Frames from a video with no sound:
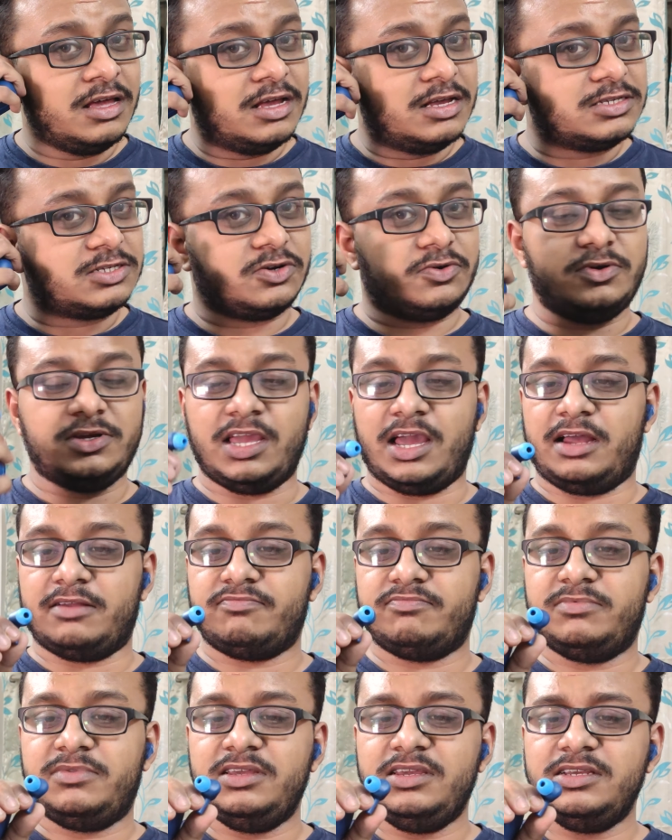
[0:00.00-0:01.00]
So yeah,
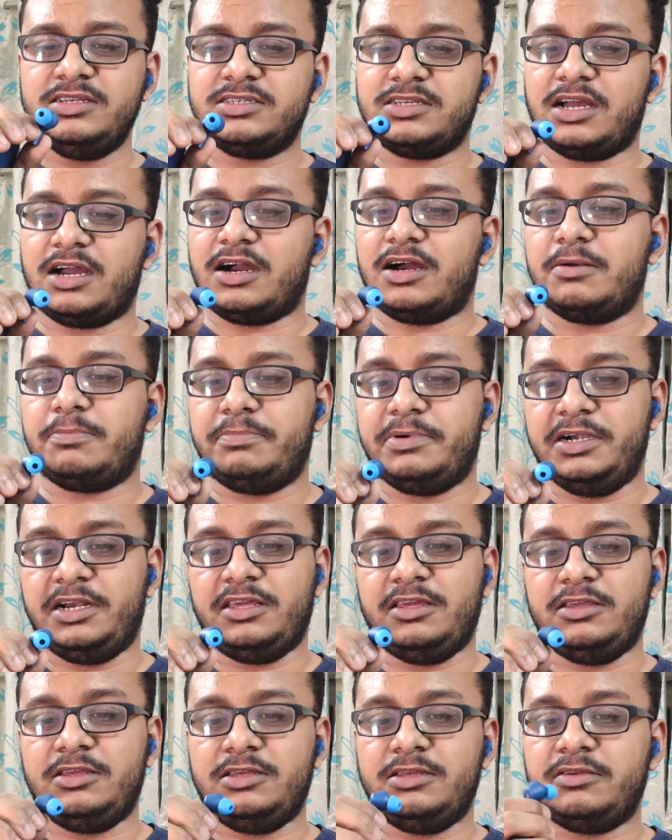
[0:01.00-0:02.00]
these are
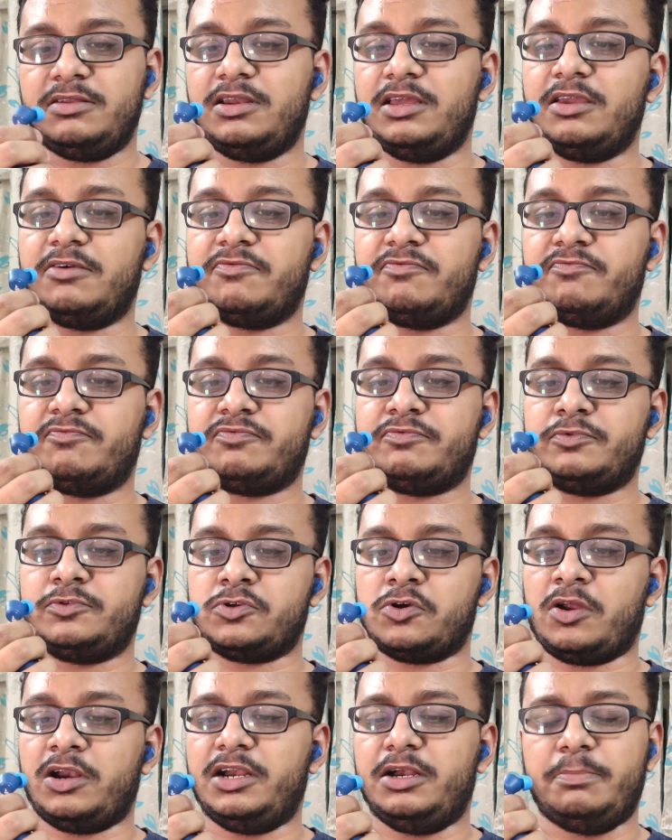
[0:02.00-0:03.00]
pretty like
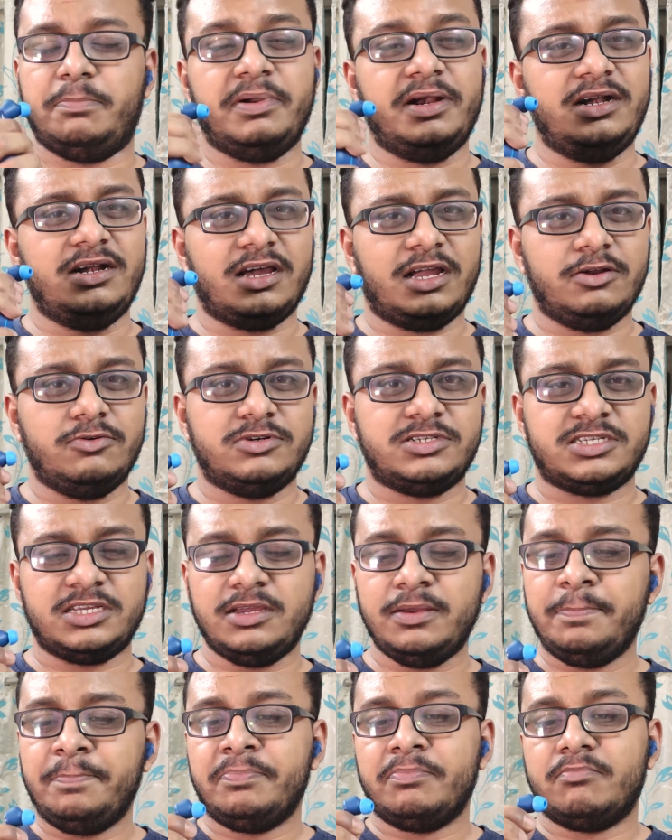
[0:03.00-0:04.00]
solid build, I would say.